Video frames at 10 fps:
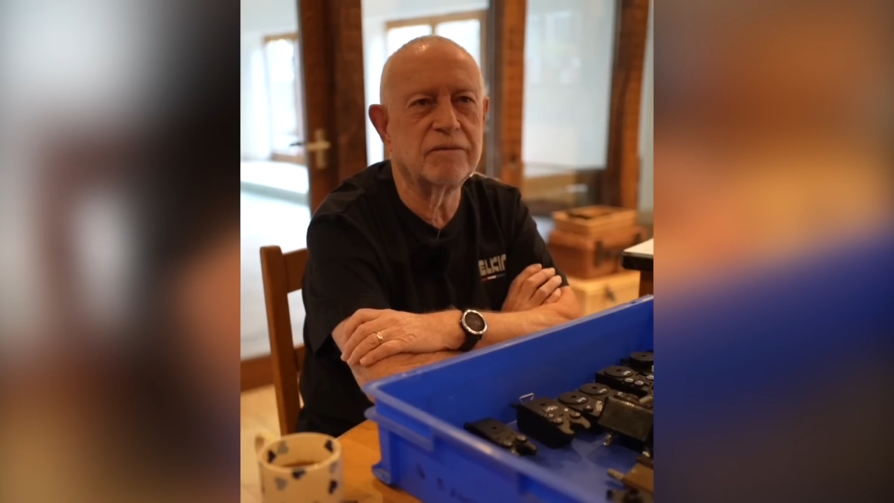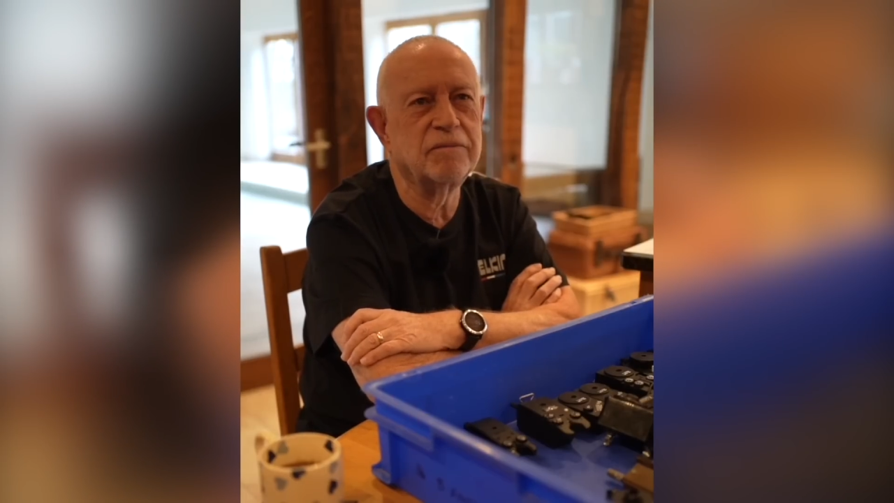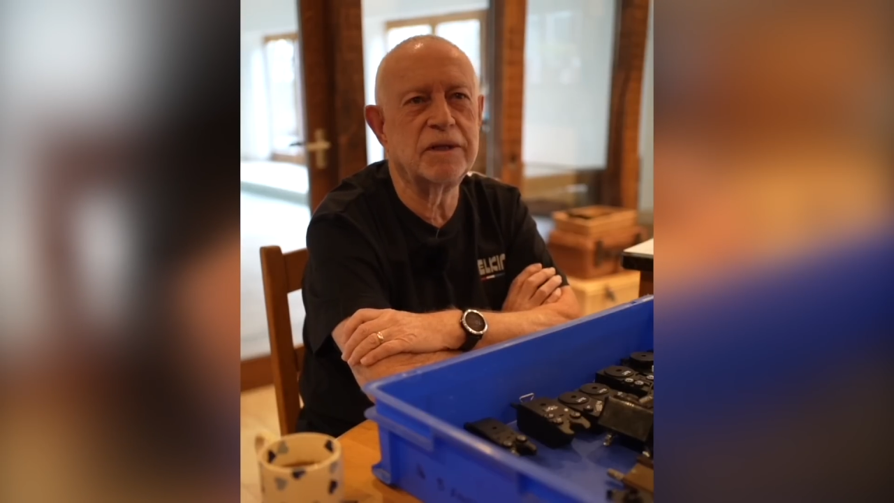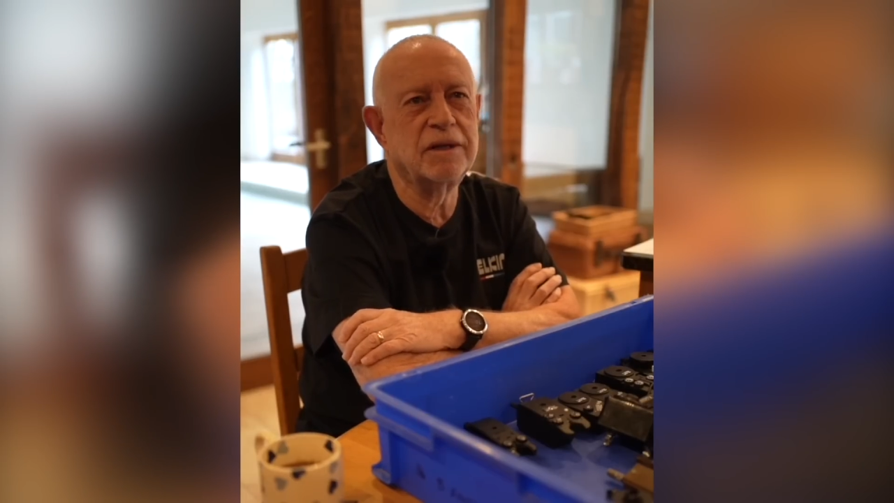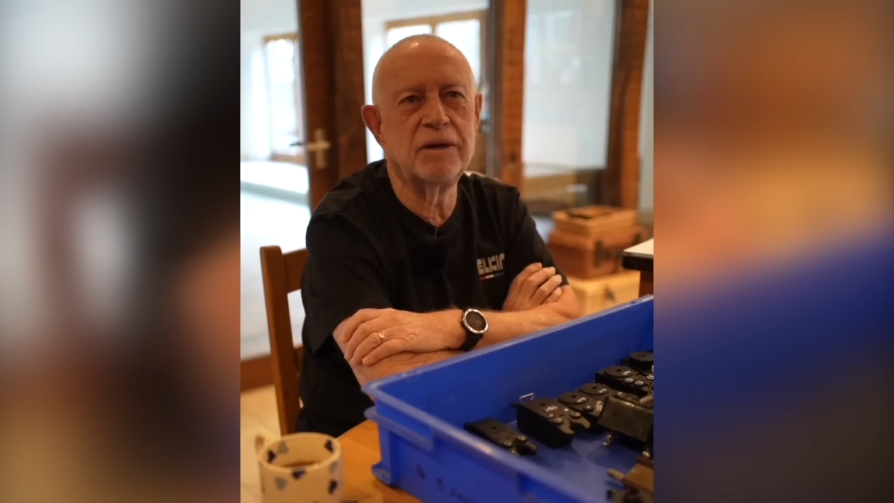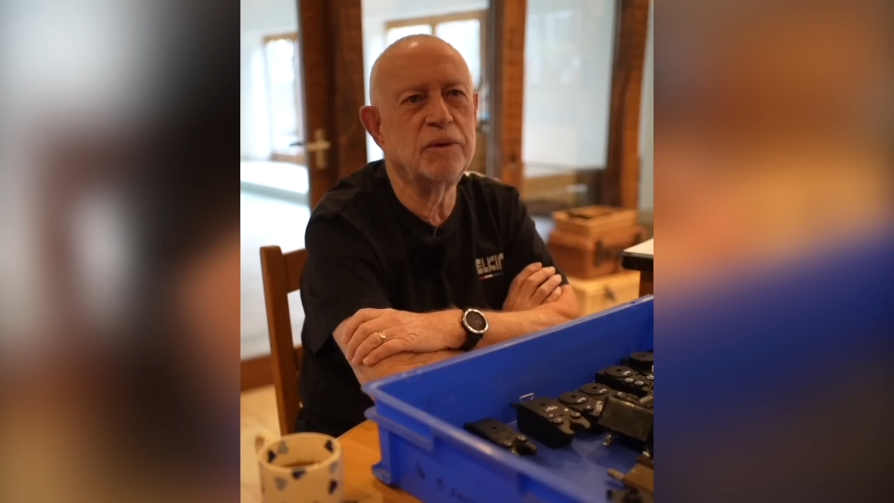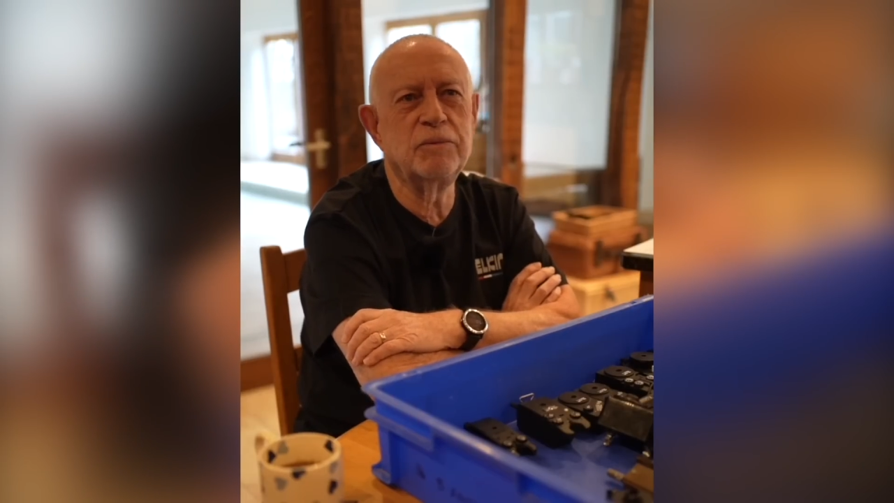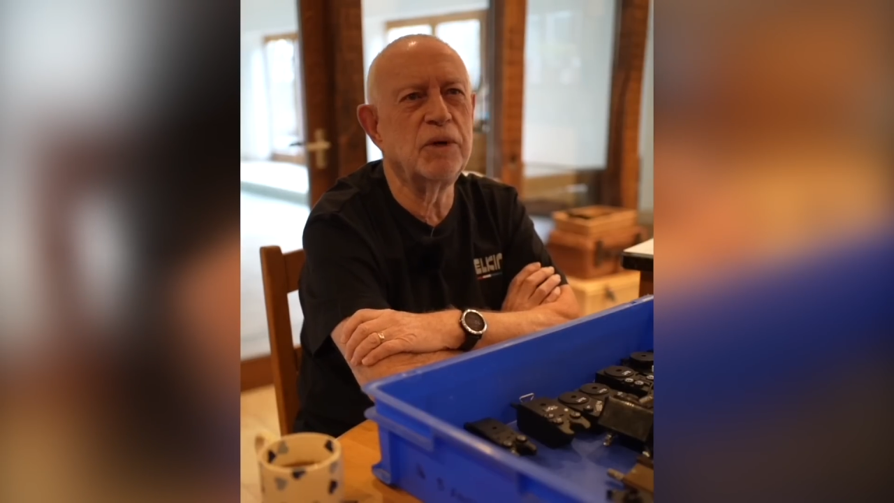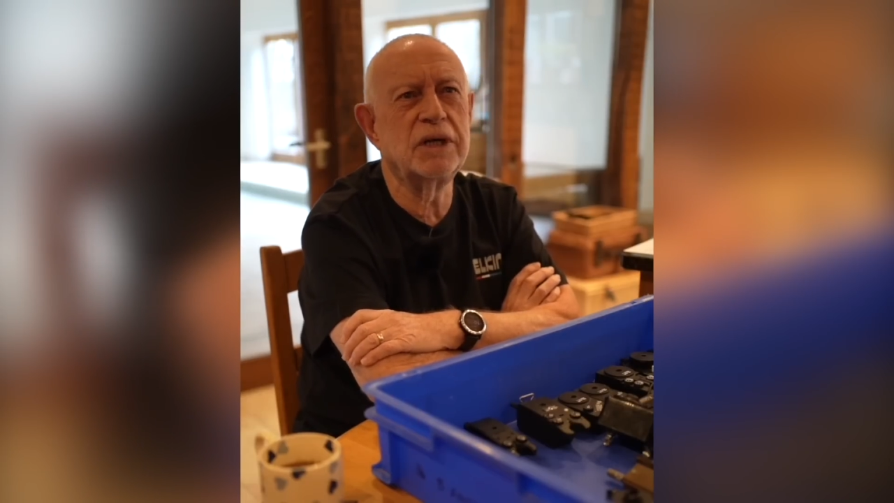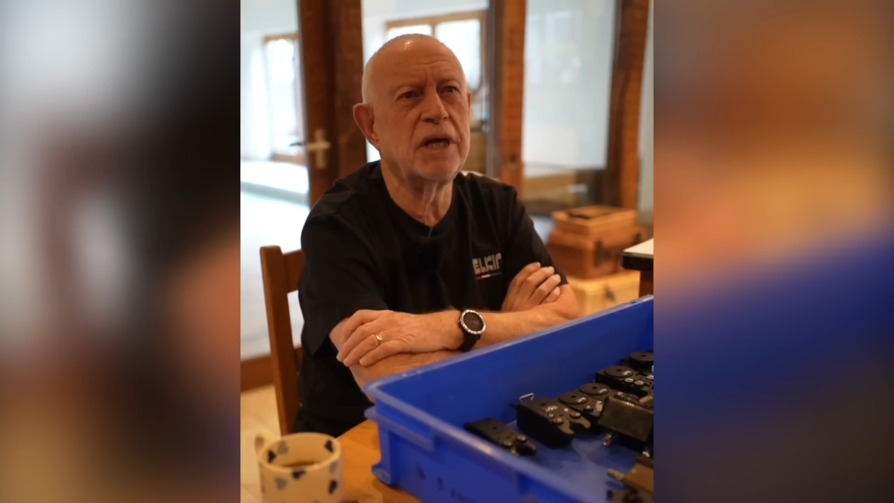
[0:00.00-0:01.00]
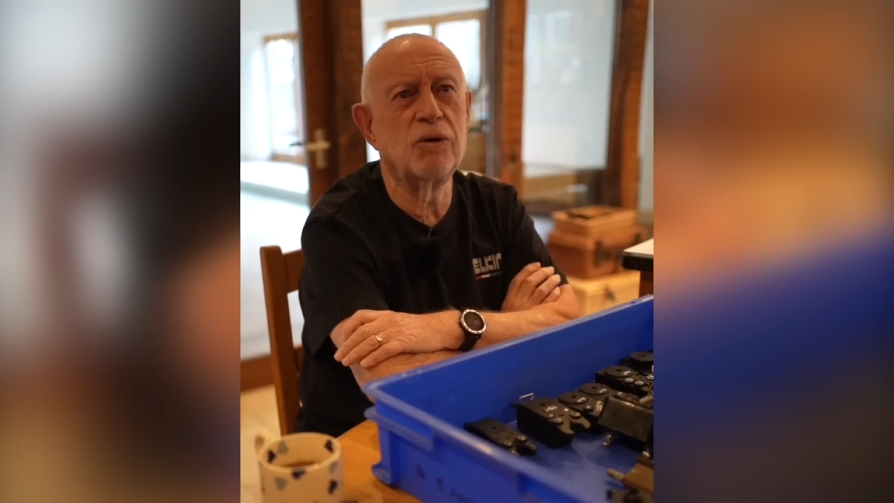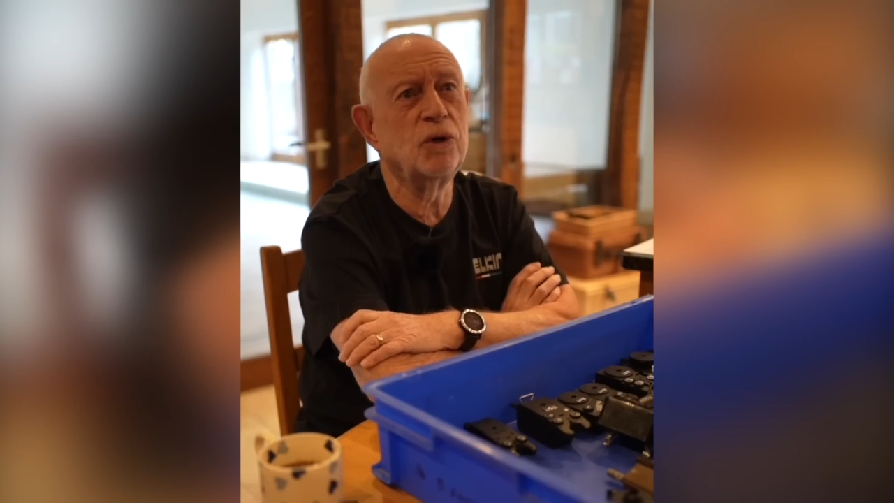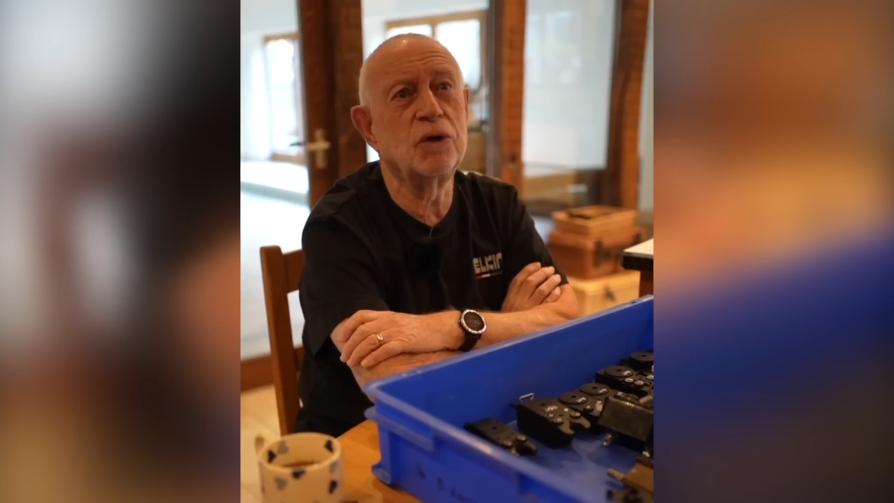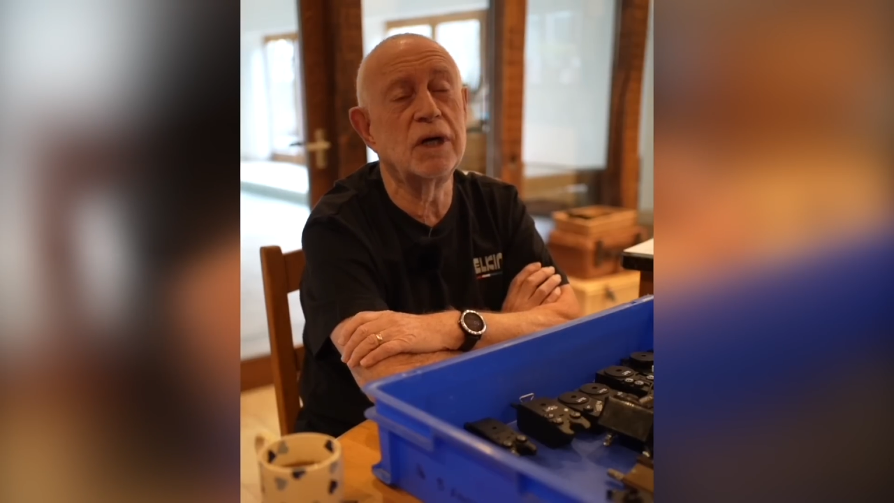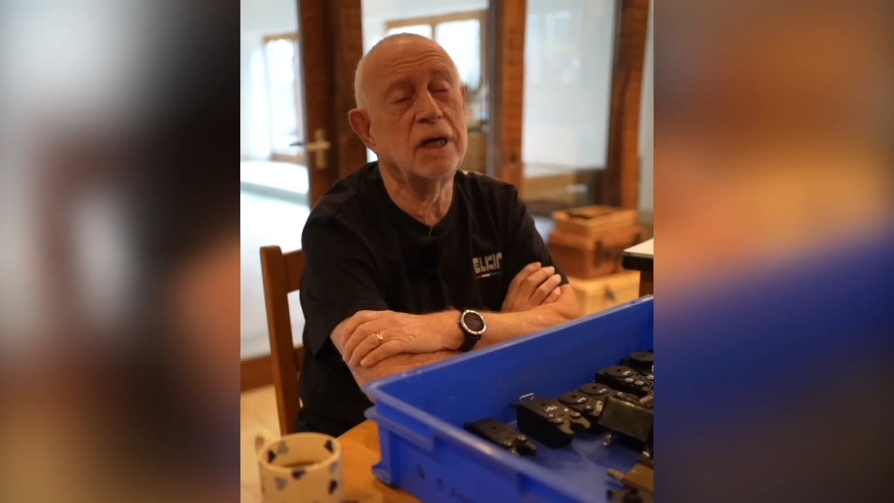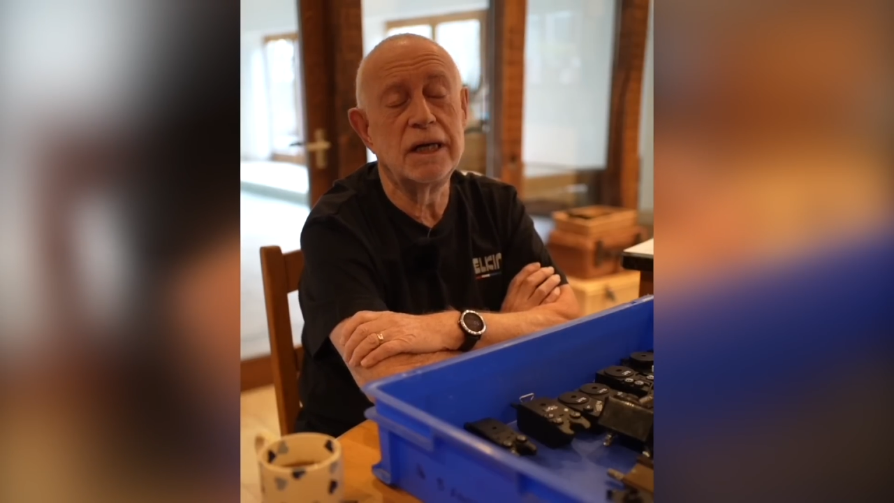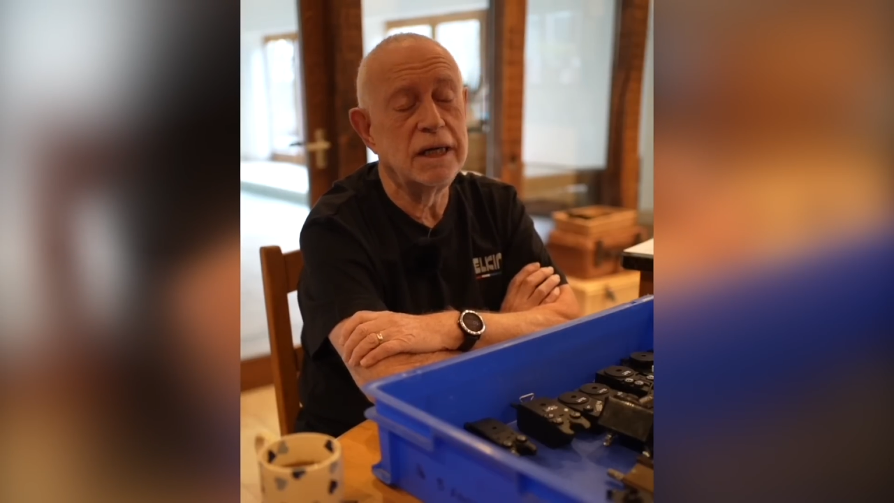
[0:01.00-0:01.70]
We were no longer